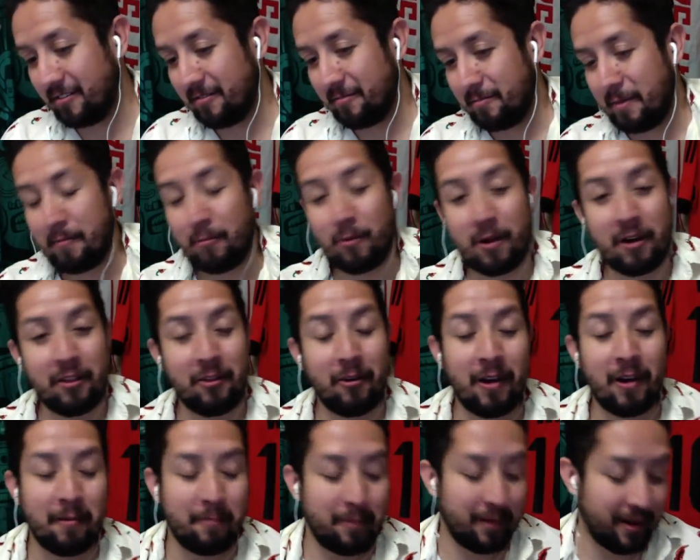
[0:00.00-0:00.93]
Pep
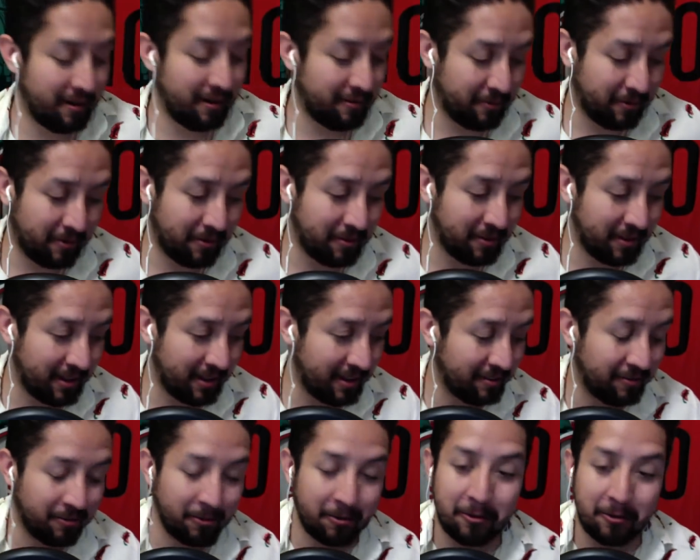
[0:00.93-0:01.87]
Guardiola played for
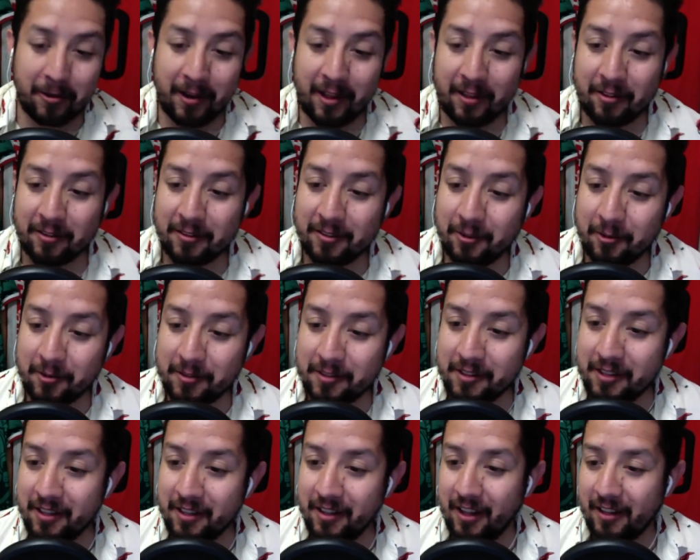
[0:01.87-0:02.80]
Dorados towards
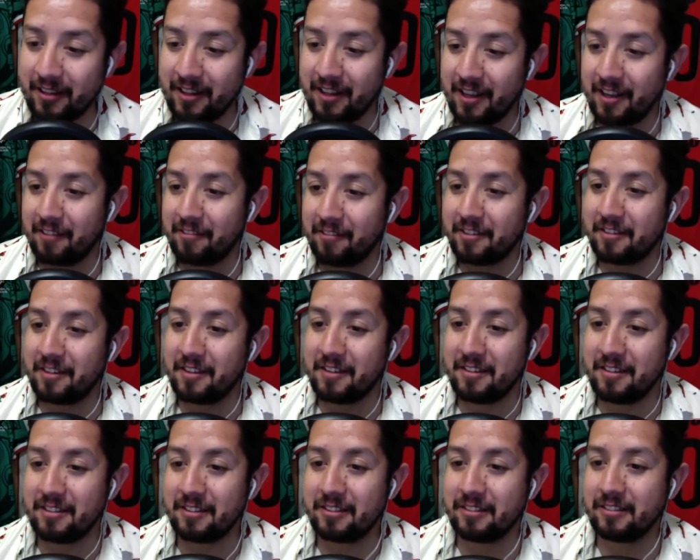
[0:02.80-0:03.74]
at the end of the
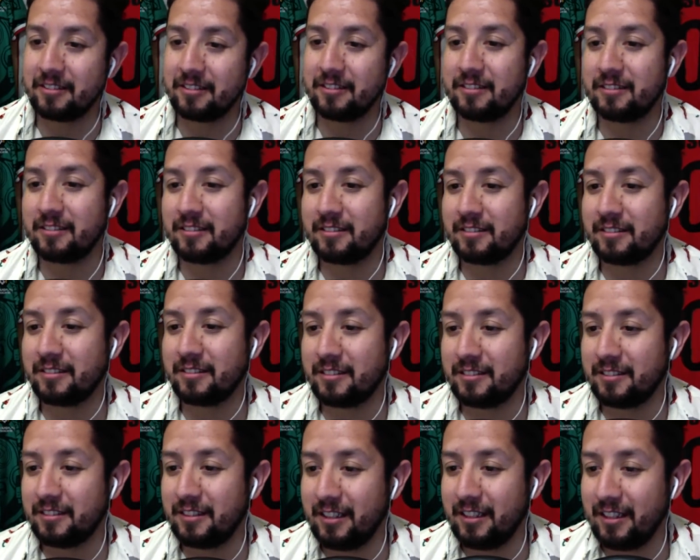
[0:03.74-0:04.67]
season, so
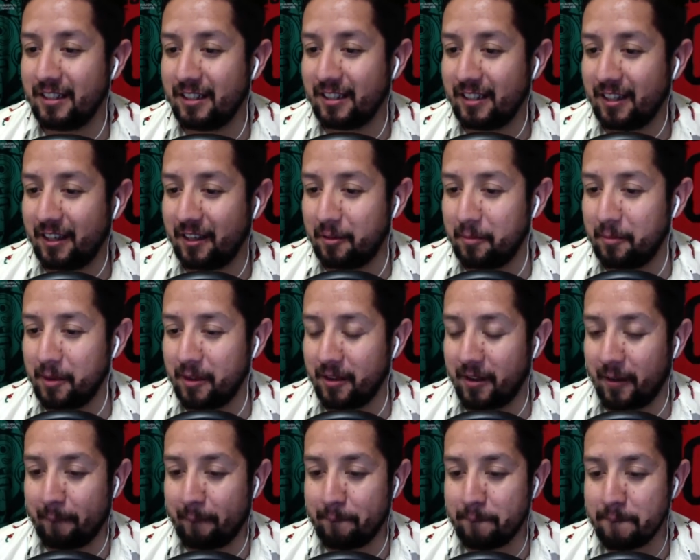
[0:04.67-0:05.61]
it'll be
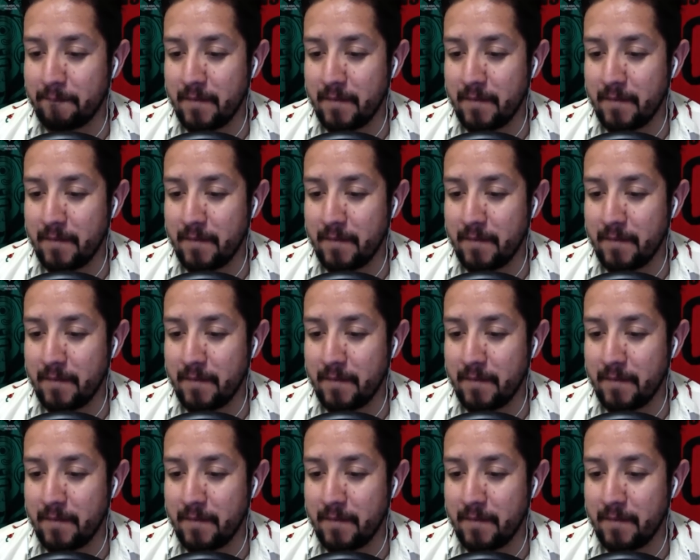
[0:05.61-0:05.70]
there.